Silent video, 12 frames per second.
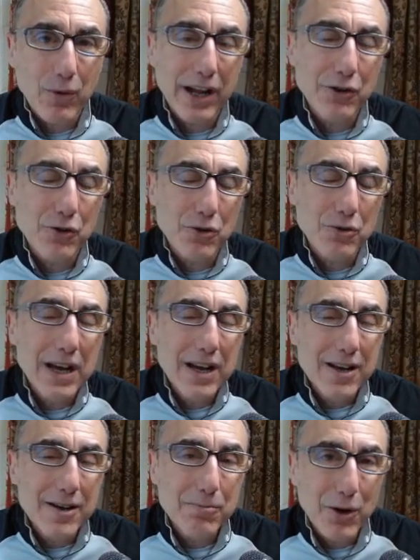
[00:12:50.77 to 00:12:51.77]
when I do
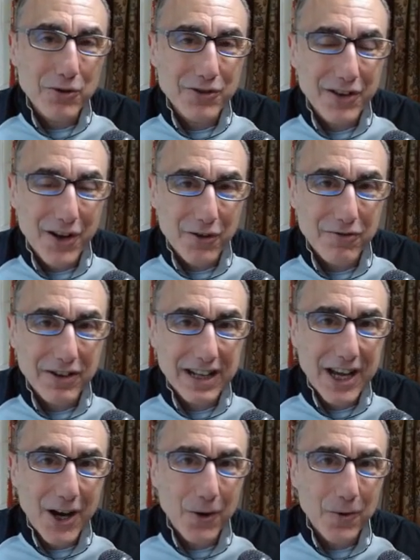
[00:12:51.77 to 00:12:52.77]
post another
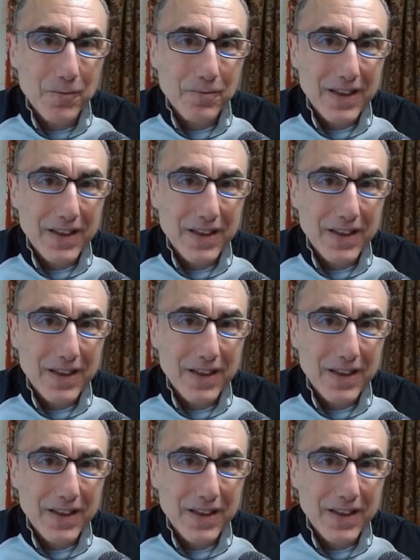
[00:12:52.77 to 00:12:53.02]
video.